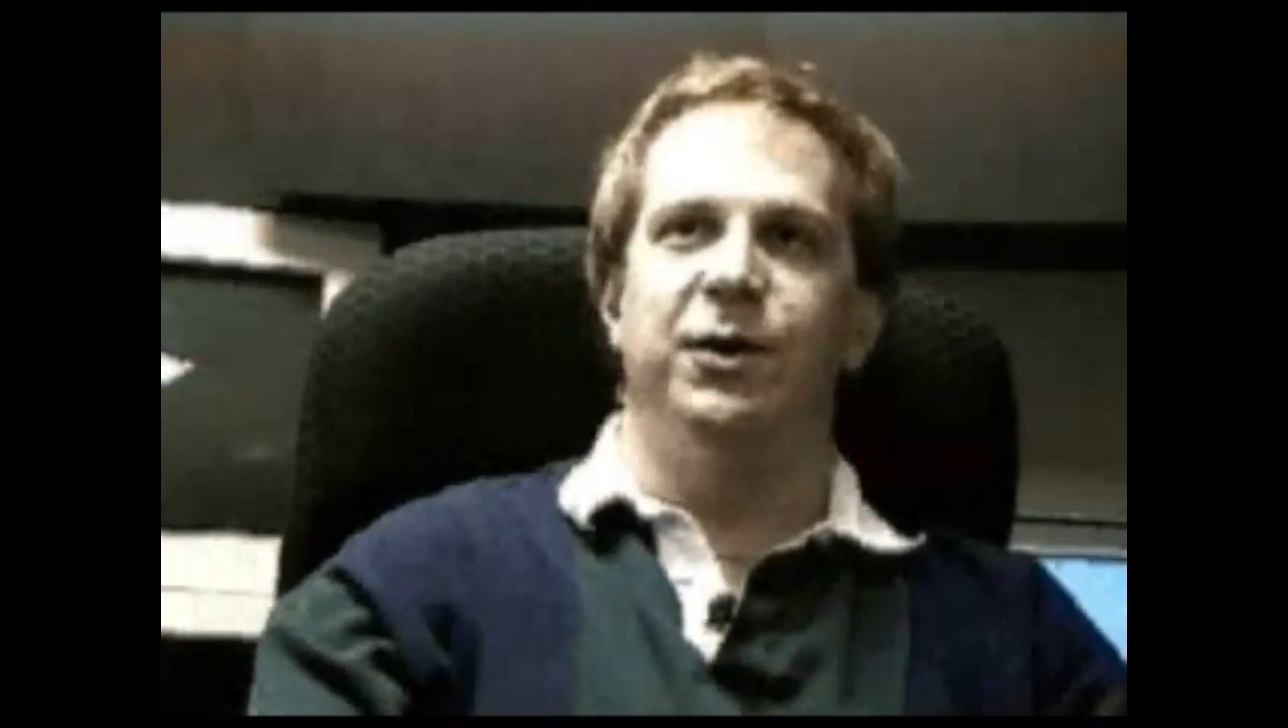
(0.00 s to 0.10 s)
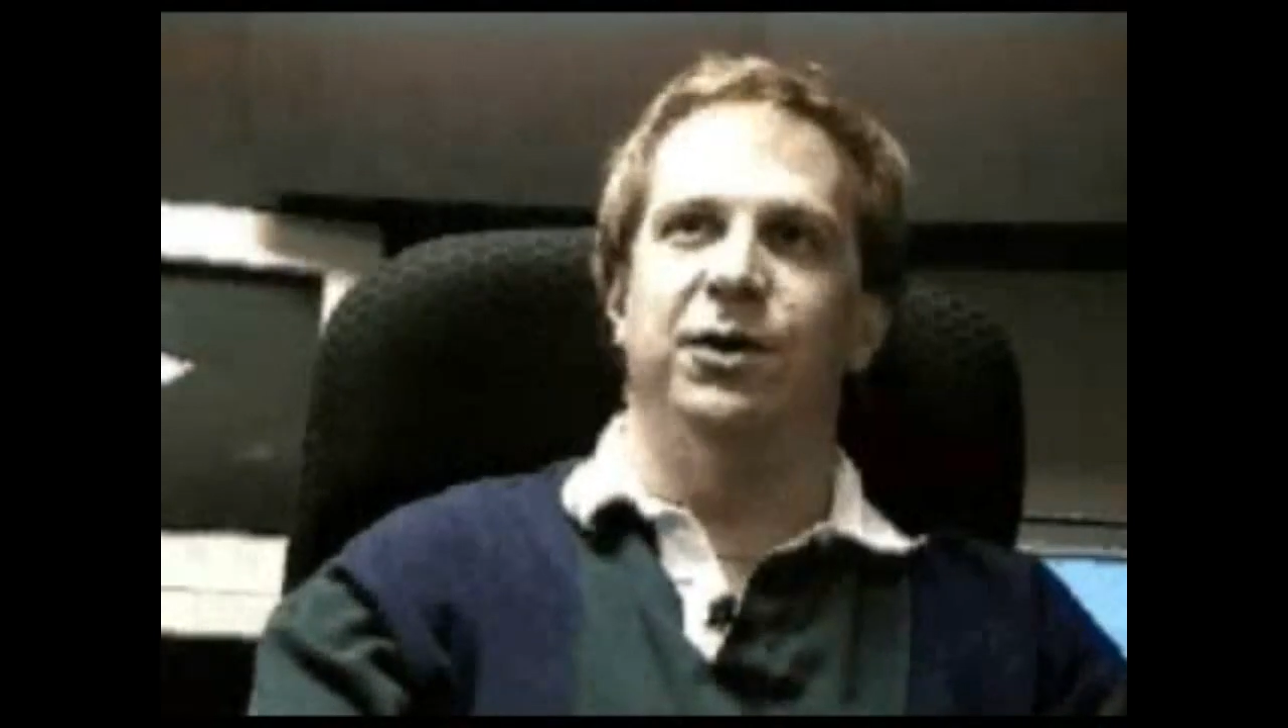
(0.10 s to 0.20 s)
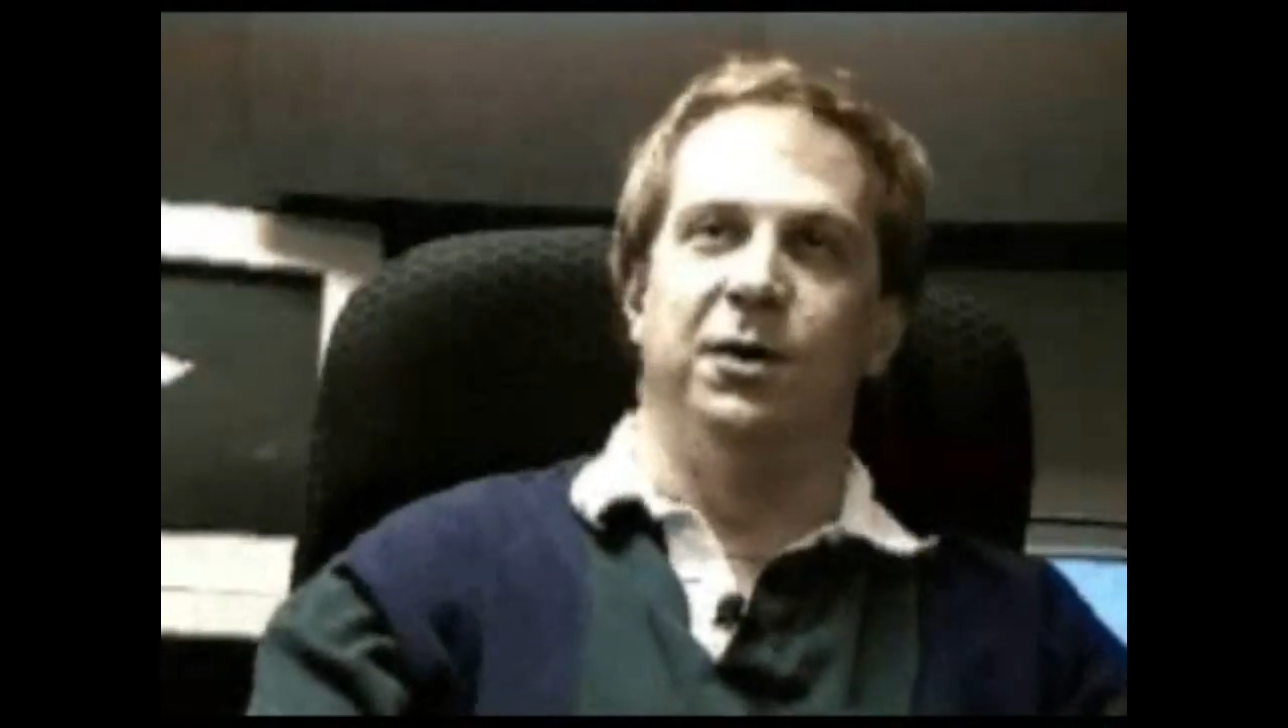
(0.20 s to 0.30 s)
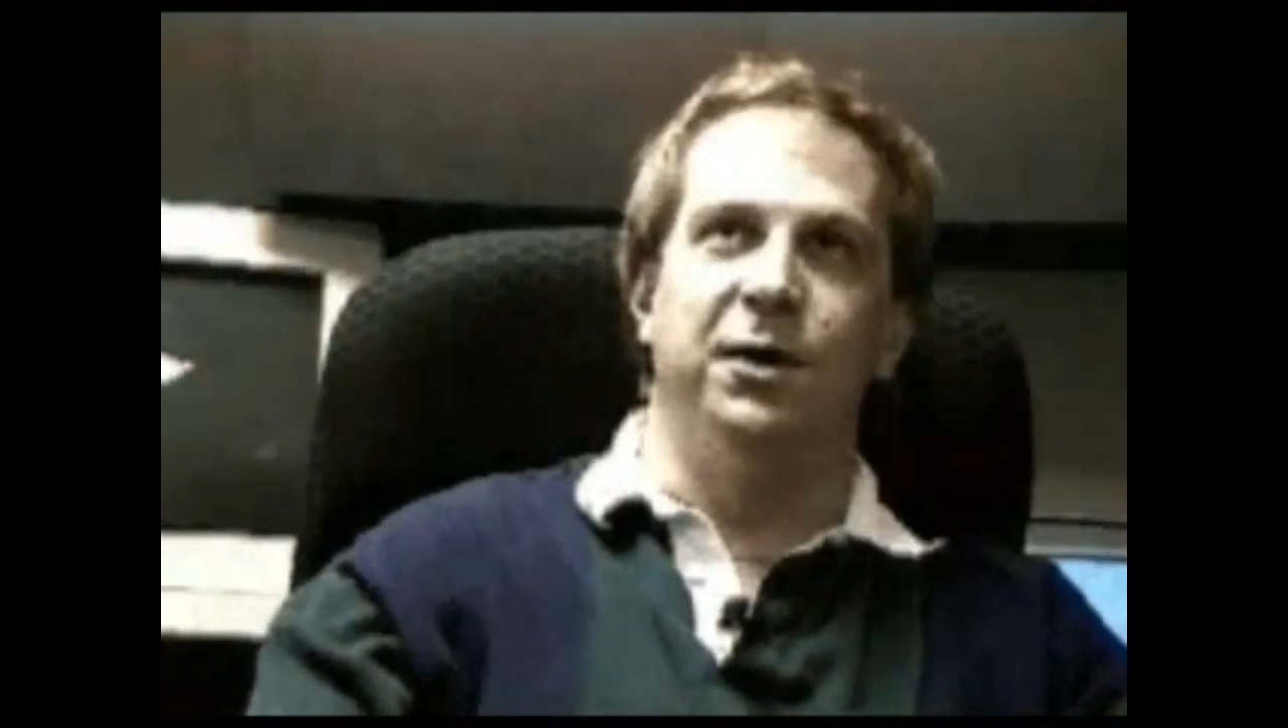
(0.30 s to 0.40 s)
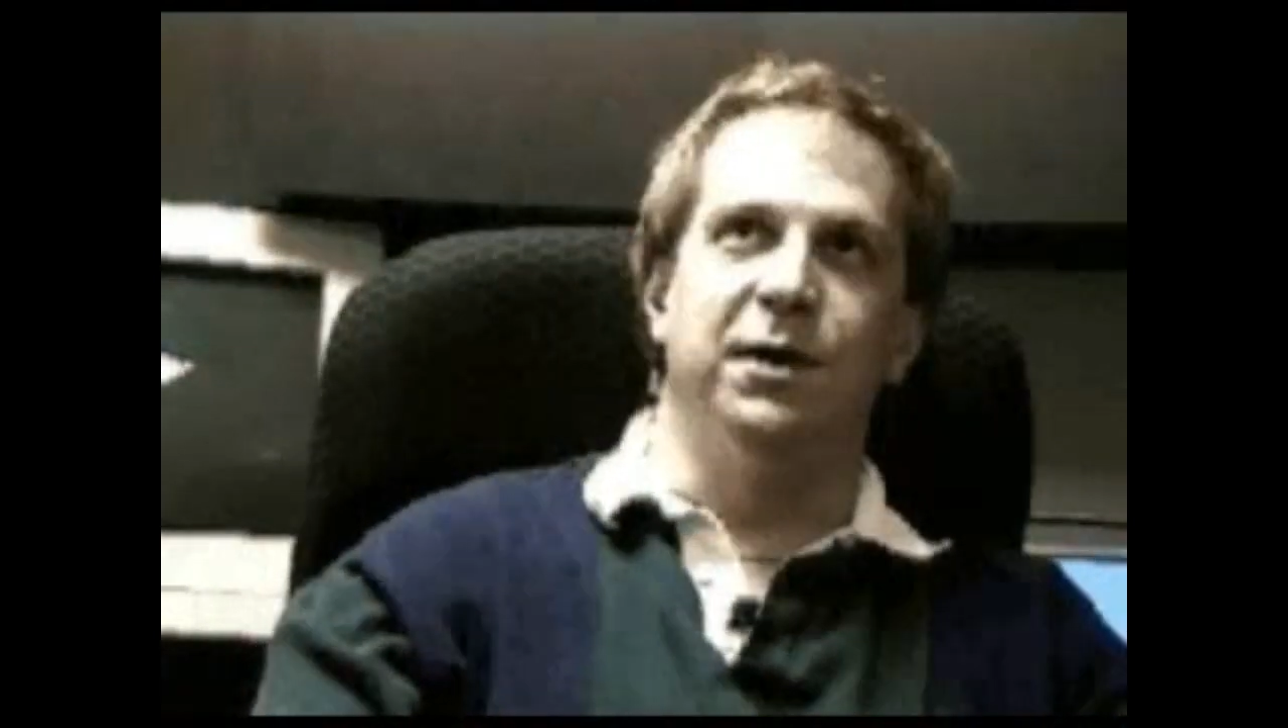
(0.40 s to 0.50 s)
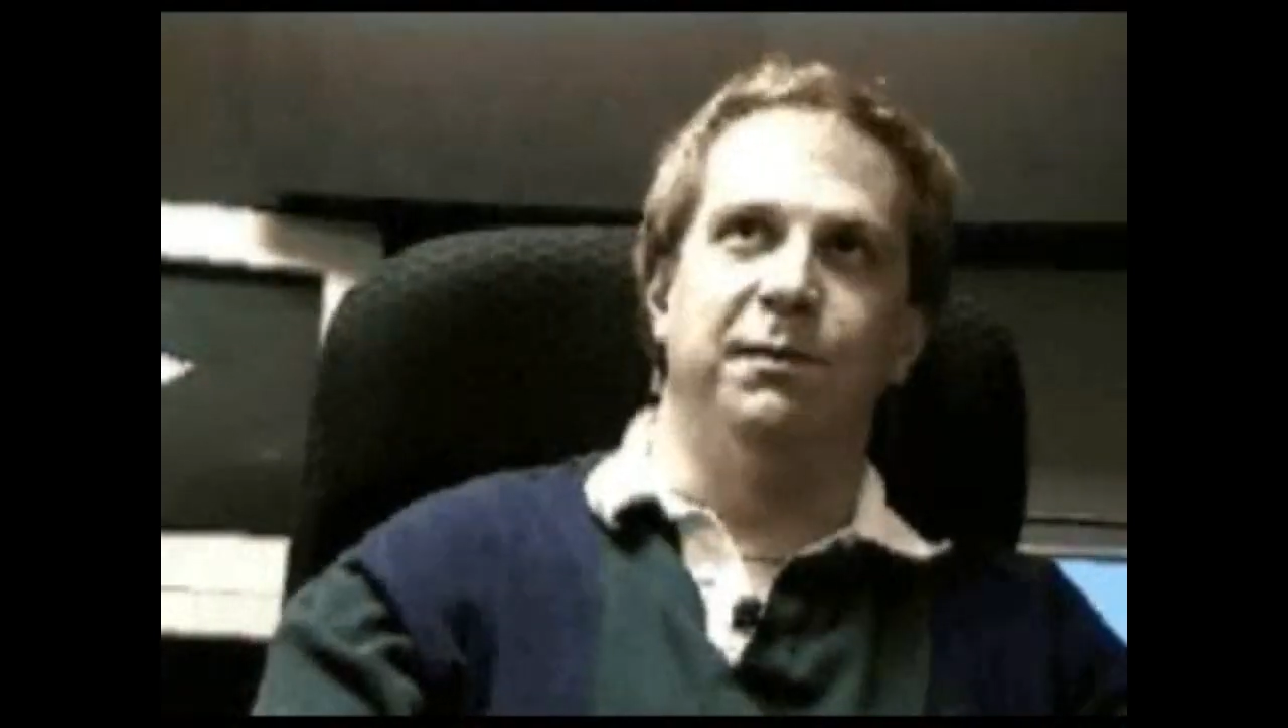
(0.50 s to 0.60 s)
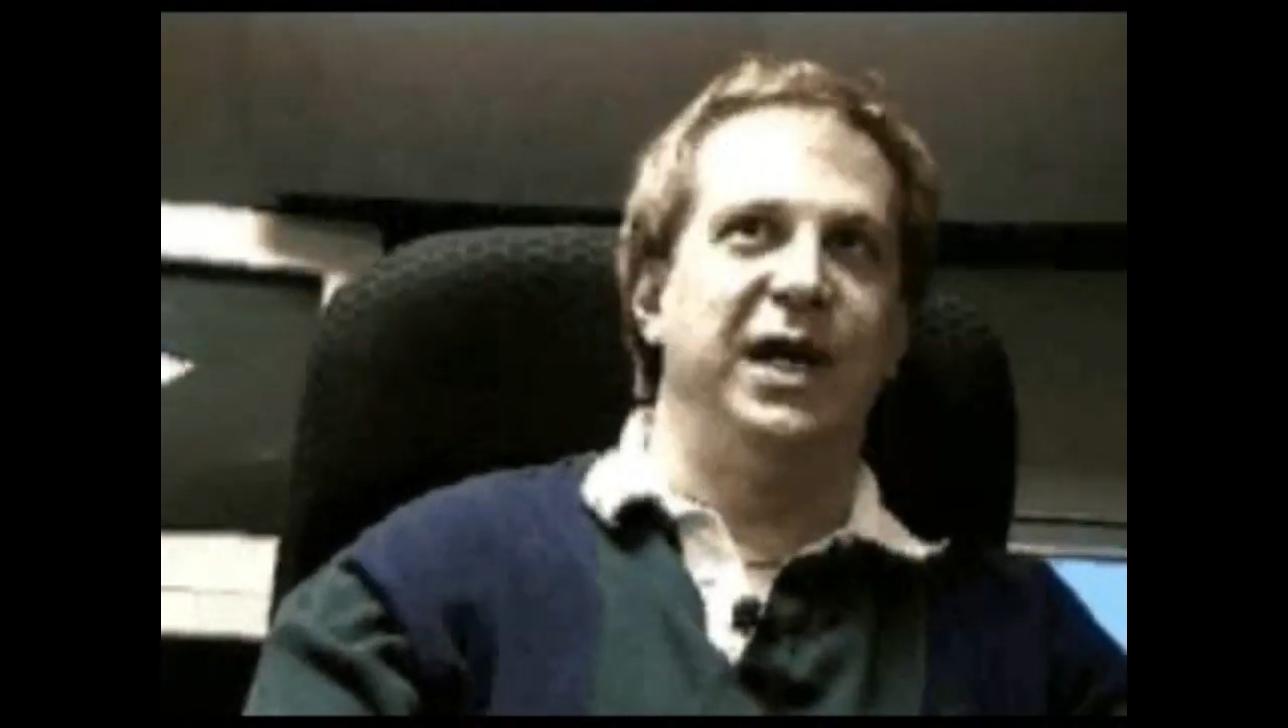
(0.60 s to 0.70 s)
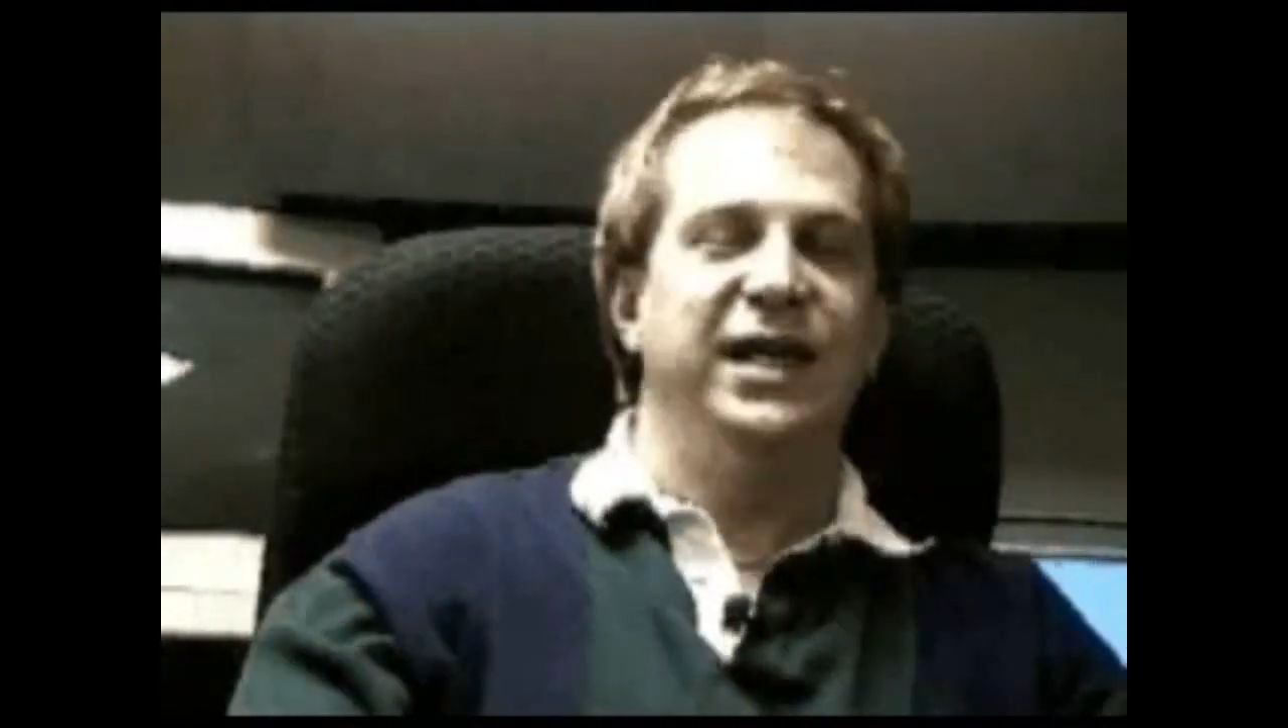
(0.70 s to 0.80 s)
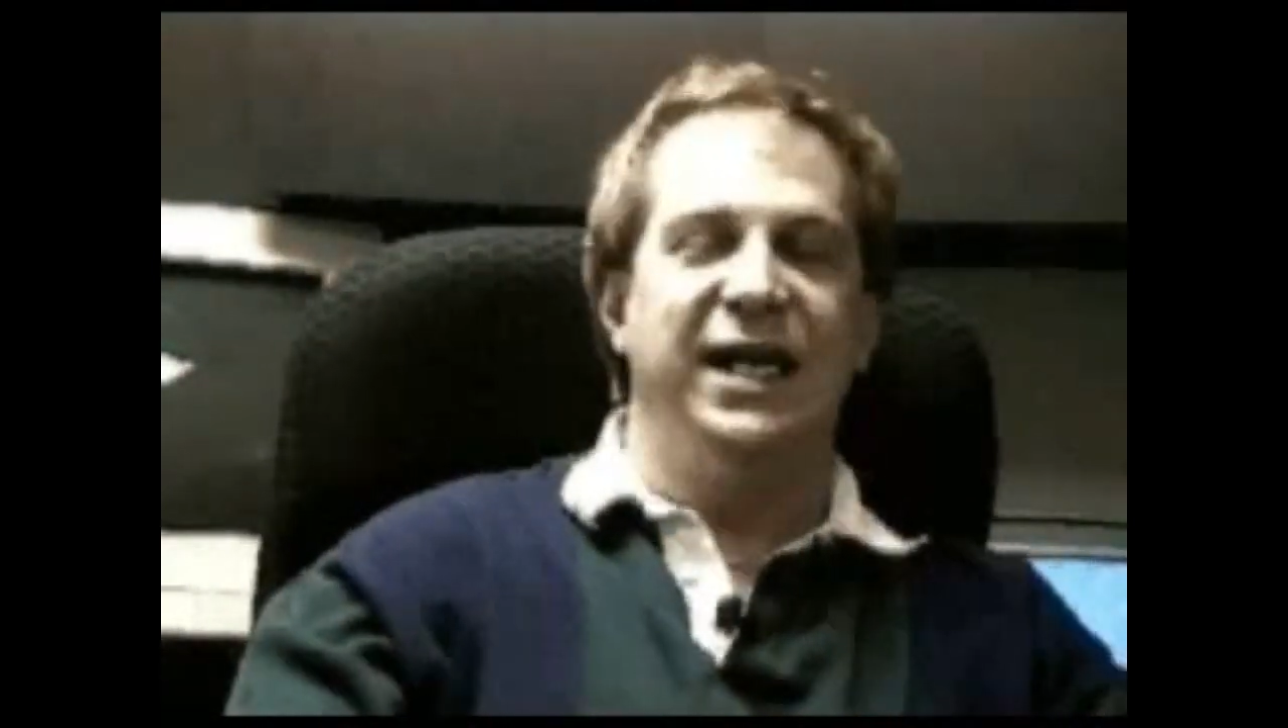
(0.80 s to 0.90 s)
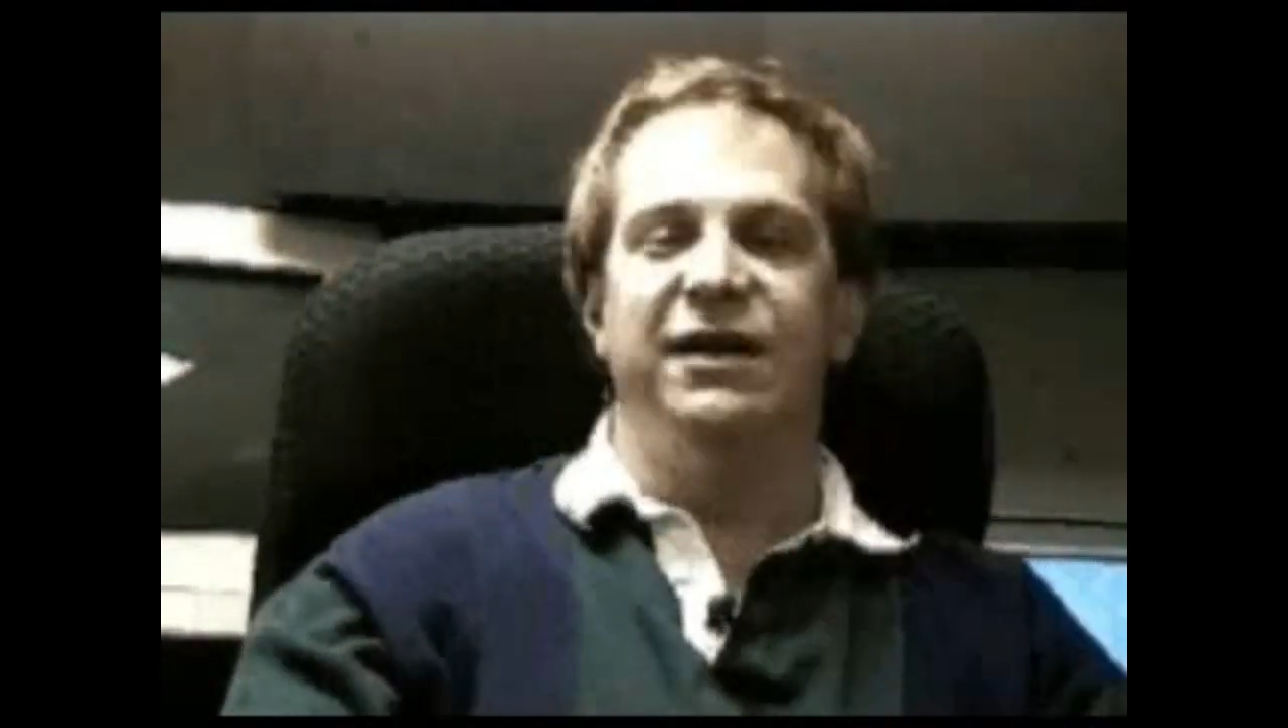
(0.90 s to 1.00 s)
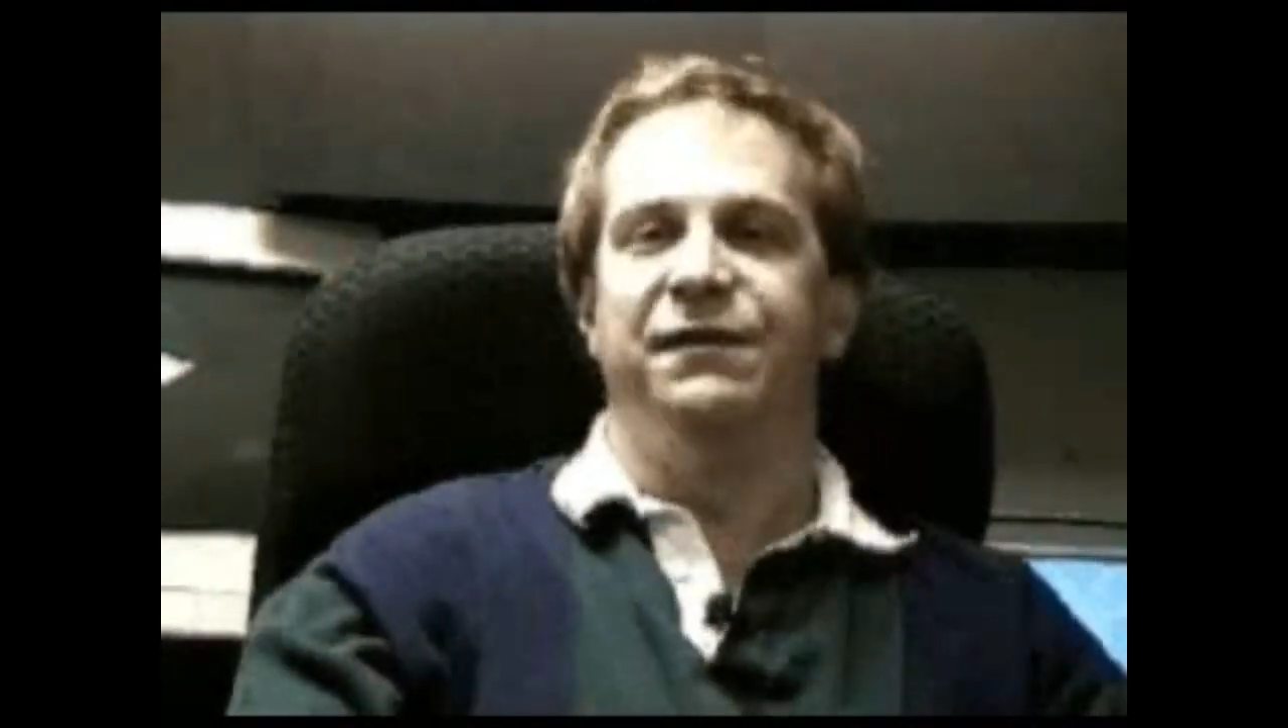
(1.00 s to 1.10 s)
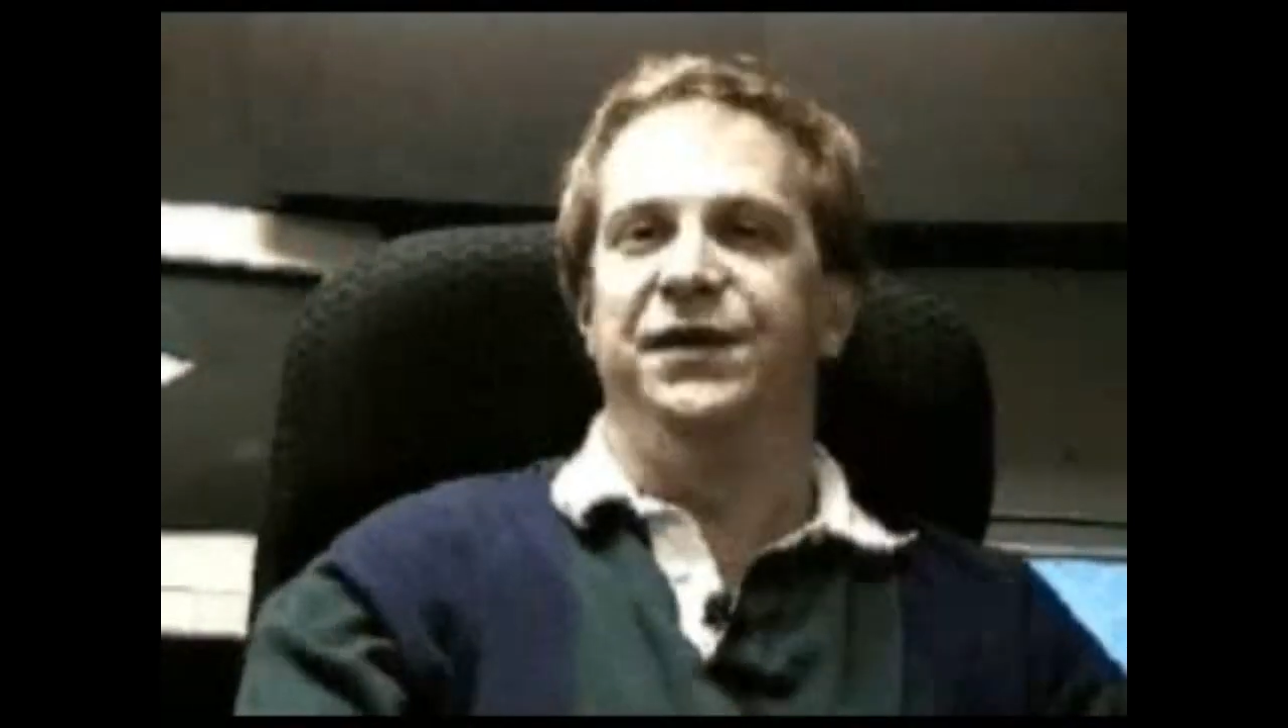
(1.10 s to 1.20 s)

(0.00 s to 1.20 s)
or by the end of